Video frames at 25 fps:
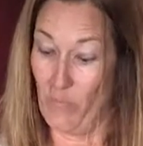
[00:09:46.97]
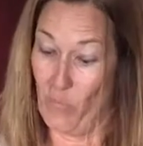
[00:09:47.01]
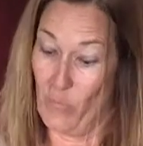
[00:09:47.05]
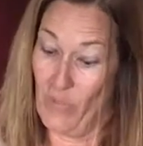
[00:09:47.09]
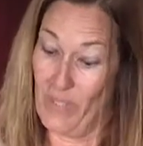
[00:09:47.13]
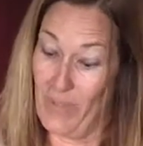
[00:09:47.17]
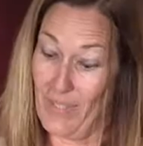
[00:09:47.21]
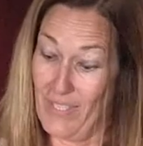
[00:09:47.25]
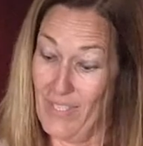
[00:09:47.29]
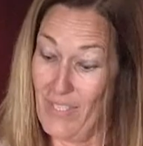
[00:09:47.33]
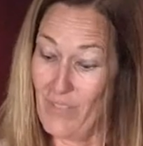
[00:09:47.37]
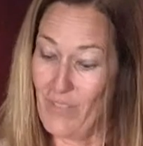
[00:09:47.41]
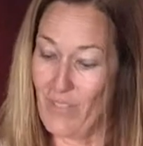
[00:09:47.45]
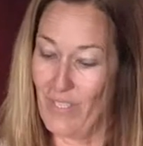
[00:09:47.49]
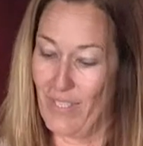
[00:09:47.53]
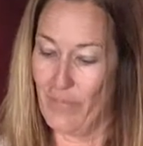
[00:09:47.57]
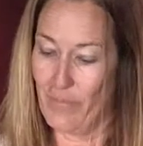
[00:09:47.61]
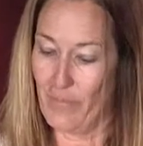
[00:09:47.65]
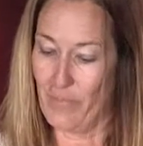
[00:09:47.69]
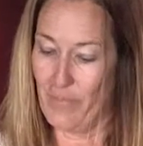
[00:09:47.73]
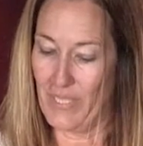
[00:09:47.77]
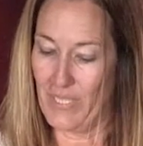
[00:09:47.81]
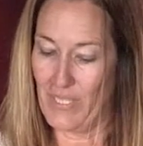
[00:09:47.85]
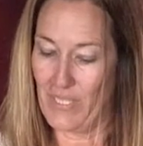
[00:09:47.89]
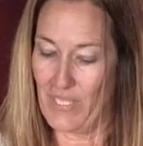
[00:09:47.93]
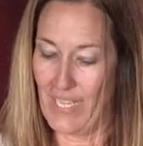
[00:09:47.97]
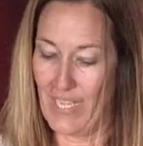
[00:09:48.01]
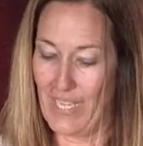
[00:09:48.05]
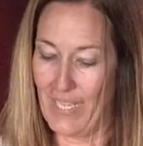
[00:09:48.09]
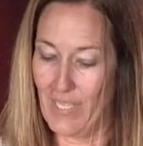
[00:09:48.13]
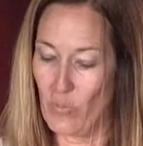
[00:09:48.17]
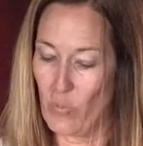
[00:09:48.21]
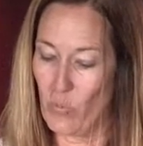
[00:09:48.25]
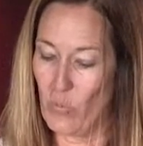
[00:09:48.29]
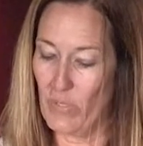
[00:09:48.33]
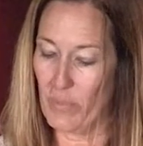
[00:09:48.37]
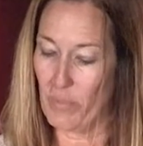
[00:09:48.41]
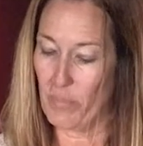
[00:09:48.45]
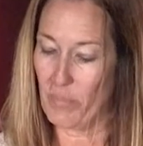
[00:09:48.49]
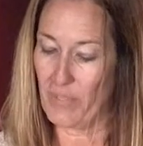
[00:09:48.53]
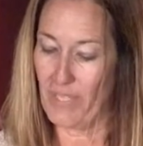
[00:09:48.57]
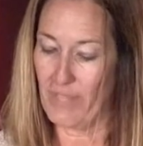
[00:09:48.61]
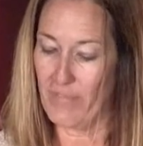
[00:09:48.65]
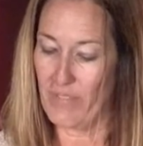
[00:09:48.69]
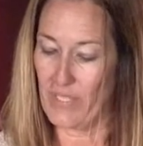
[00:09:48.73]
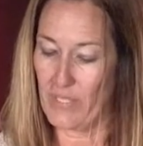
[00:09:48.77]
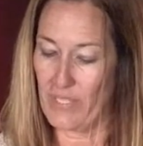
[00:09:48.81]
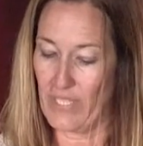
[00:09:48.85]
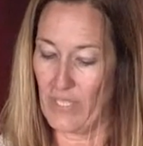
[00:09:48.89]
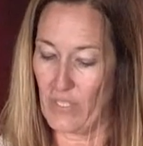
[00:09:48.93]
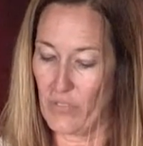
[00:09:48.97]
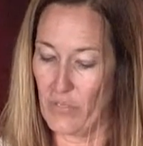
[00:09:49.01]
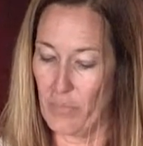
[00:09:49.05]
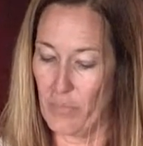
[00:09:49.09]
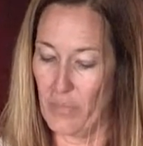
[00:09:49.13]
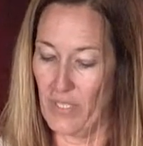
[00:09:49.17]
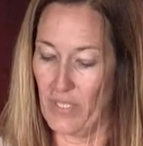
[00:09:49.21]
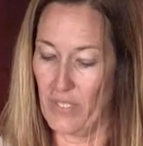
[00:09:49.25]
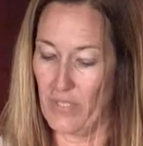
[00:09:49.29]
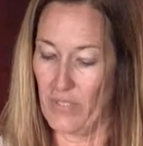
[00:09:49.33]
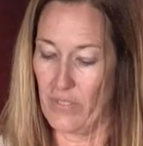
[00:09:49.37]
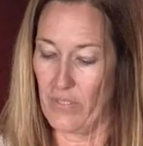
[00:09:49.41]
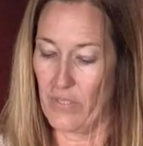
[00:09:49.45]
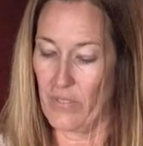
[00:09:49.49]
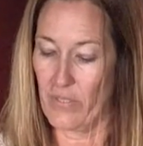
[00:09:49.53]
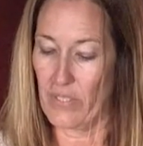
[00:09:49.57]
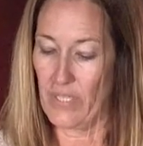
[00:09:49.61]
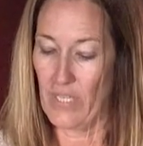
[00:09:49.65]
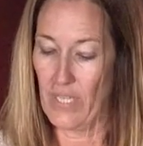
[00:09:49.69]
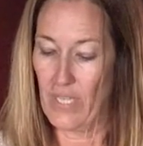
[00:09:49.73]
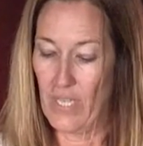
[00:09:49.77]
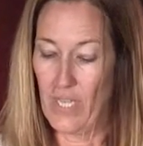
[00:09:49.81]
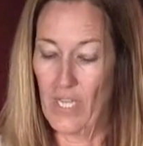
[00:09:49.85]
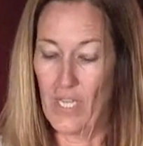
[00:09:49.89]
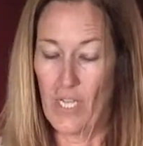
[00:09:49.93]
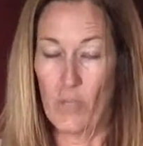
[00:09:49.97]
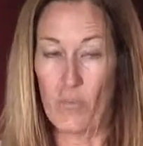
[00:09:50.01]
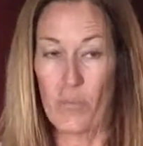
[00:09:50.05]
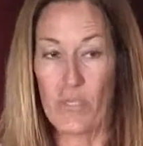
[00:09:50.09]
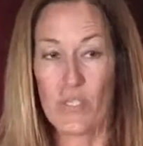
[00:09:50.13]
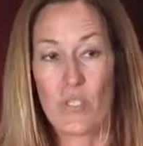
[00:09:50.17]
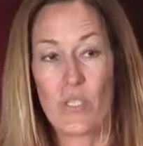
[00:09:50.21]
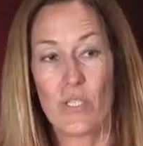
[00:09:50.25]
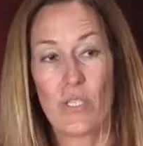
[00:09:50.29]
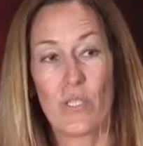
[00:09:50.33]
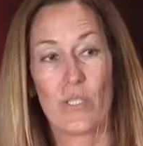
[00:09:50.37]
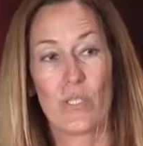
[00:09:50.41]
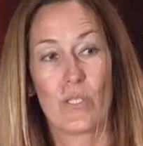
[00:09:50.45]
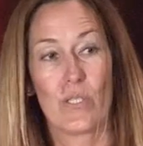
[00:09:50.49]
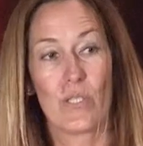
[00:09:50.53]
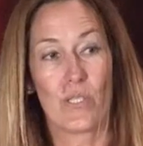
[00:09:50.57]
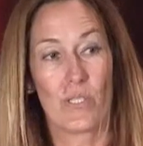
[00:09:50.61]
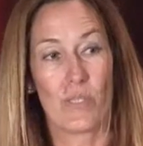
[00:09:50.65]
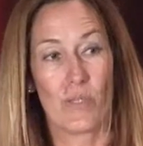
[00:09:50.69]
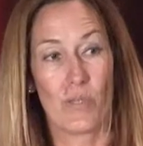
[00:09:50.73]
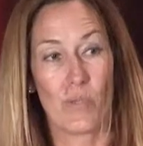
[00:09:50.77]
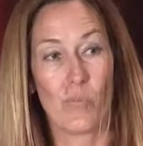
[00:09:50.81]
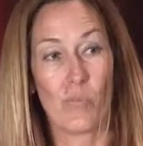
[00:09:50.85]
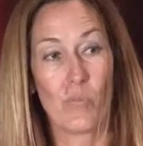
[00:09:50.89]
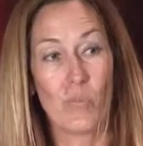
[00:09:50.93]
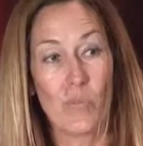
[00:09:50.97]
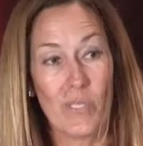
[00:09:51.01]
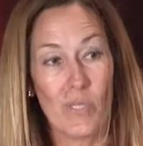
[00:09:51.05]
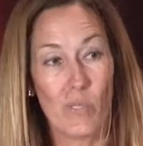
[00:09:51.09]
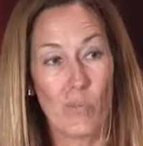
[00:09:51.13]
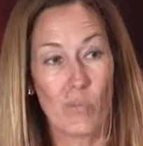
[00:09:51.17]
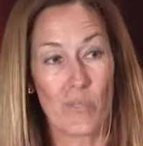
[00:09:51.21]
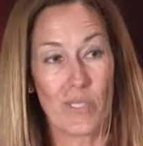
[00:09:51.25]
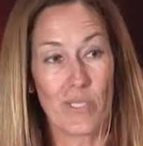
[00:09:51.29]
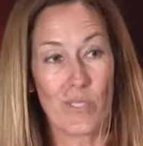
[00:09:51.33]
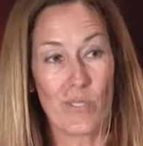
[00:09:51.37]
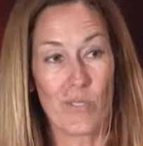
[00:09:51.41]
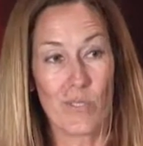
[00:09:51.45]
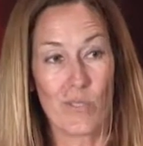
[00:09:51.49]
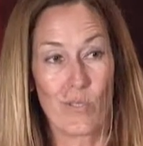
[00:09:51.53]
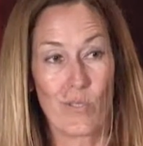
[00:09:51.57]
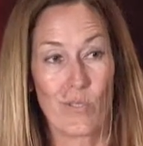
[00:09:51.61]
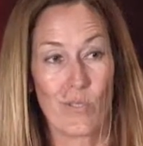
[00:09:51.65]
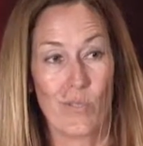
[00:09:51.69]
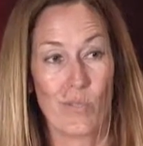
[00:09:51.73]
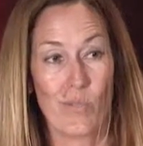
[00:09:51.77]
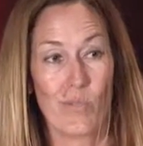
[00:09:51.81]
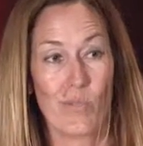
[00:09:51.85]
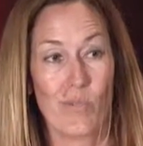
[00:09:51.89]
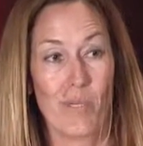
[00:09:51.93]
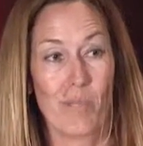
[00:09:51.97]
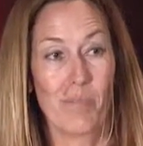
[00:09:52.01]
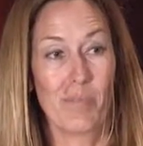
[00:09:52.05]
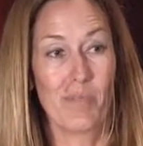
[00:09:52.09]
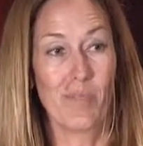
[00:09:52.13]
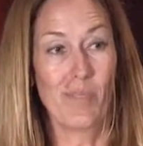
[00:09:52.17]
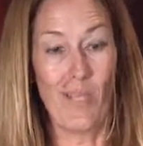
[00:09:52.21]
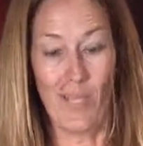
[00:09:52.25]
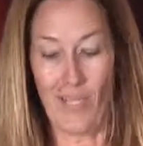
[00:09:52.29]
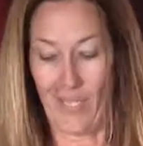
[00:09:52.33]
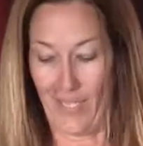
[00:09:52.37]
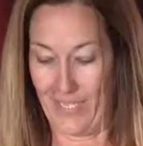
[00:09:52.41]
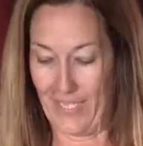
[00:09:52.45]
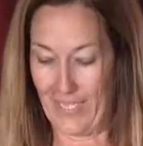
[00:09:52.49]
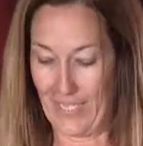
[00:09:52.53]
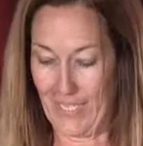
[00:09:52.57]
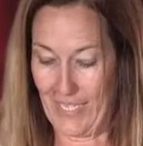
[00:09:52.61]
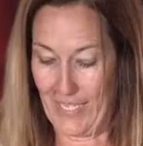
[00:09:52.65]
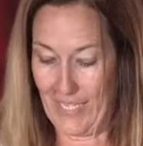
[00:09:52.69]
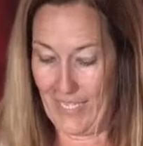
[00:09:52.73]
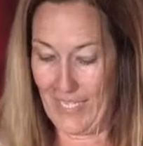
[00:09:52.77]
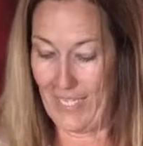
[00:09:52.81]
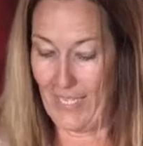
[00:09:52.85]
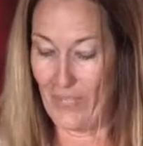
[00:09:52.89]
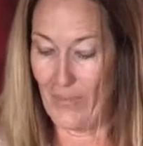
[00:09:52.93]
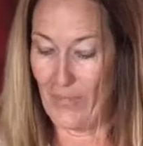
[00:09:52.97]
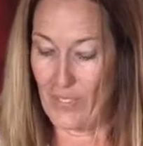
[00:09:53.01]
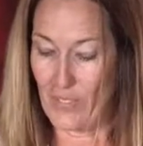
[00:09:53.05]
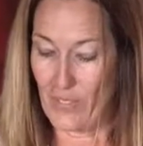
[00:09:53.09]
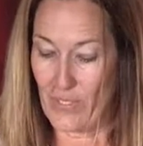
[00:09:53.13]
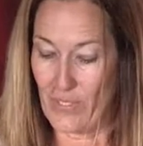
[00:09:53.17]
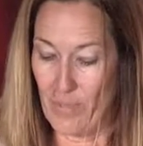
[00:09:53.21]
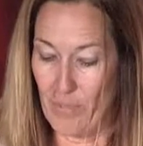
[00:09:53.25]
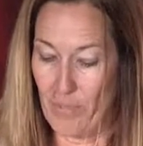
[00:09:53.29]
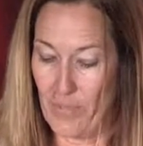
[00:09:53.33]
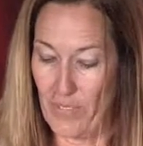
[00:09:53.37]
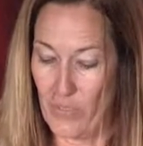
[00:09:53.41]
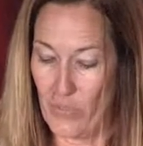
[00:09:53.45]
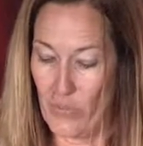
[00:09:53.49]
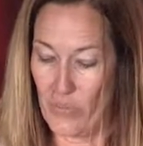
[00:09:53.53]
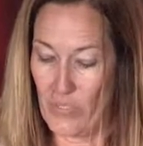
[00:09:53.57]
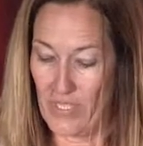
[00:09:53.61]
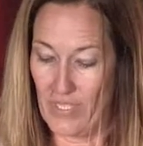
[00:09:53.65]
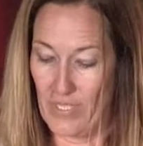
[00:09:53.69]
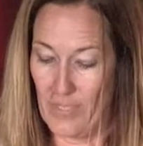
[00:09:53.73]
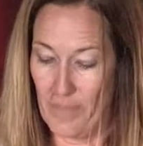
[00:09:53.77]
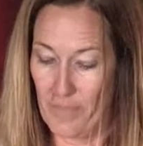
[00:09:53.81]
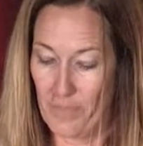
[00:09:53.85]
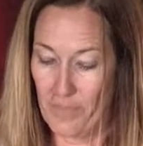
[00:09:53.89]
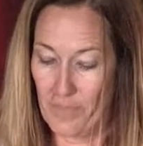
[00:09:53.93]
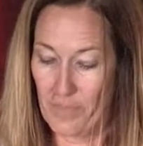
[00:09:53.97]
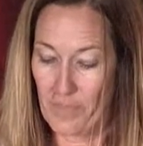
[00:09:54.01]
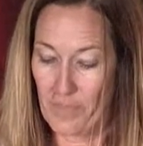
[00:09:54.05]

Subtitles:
within government, and with private sector partners, which is a real reason to applaud this symposium.